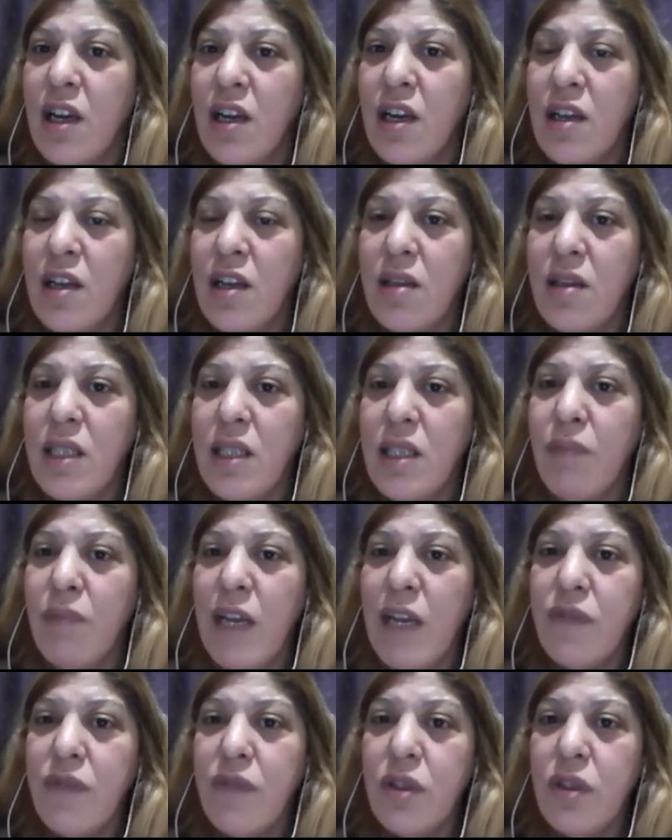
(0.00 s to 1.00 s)
This
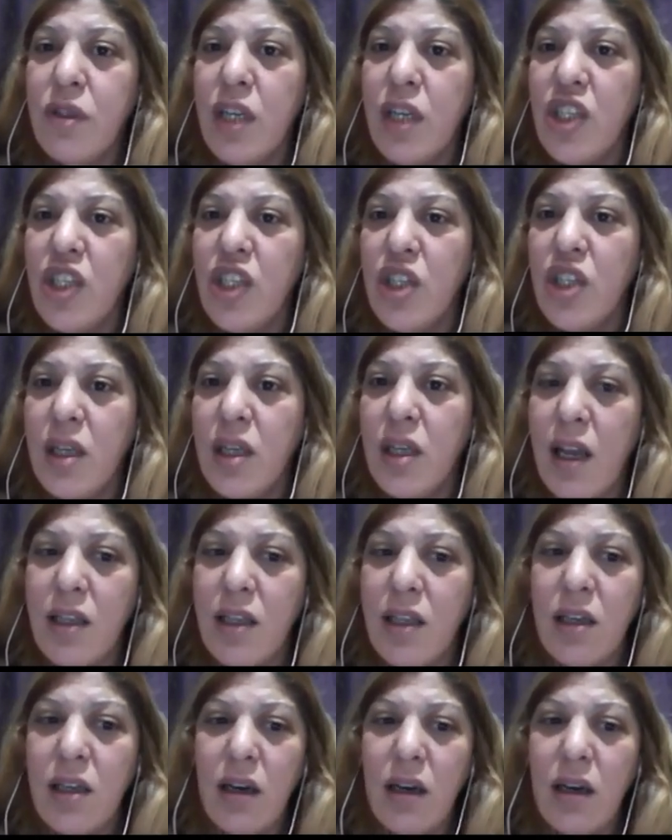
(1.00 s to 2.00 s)
bifurcation and
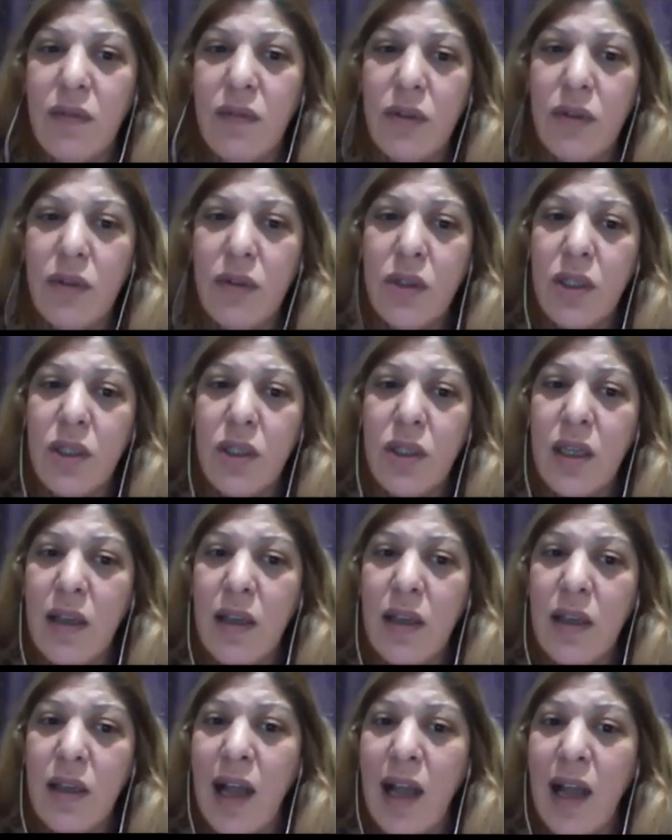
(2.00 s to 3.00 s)
curves
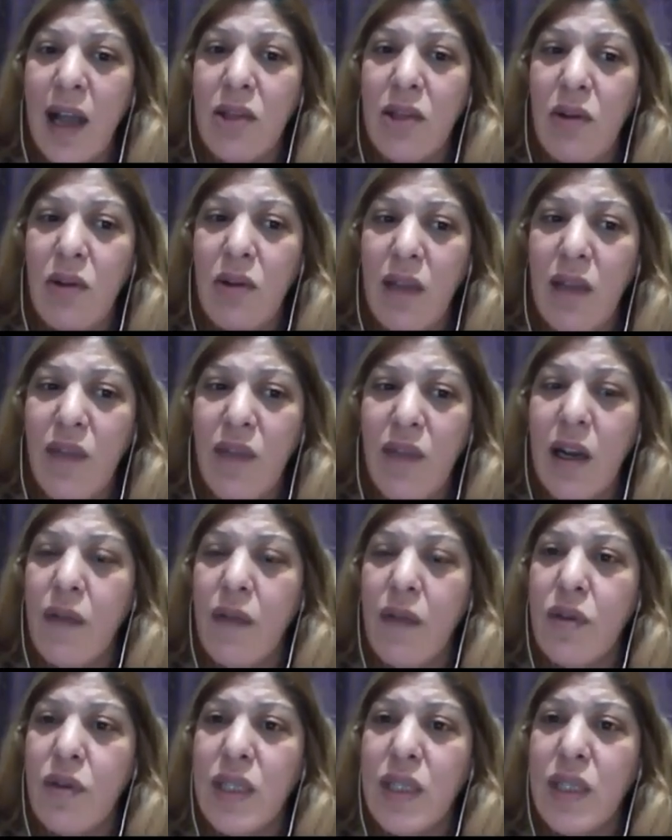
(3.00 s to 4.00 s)
at the level of
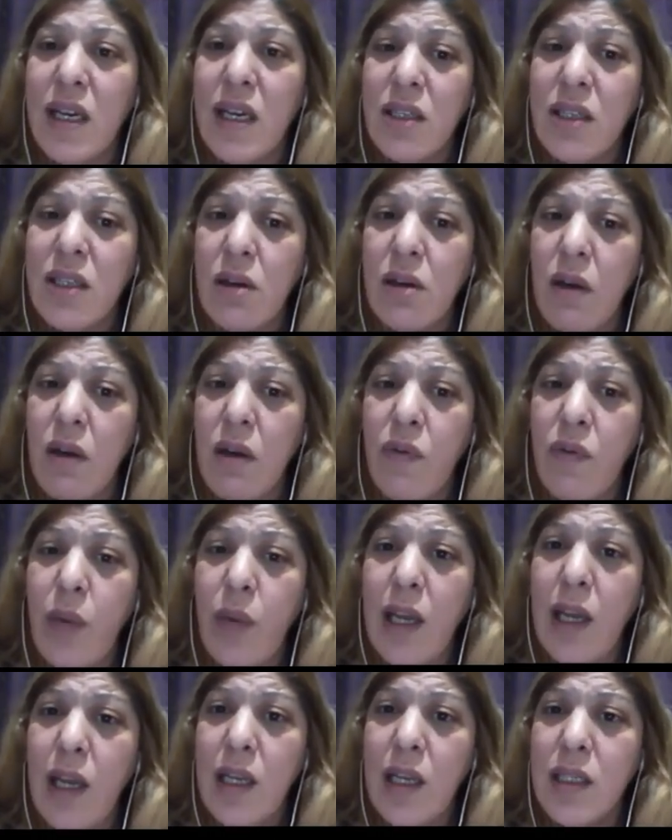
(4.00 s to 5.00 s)
the circle of
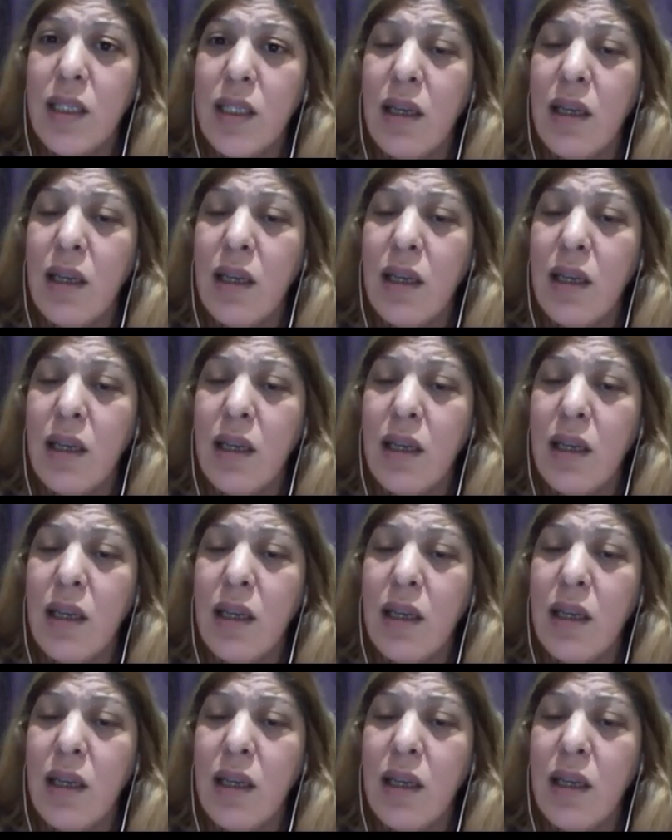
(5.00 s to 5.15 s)
Willis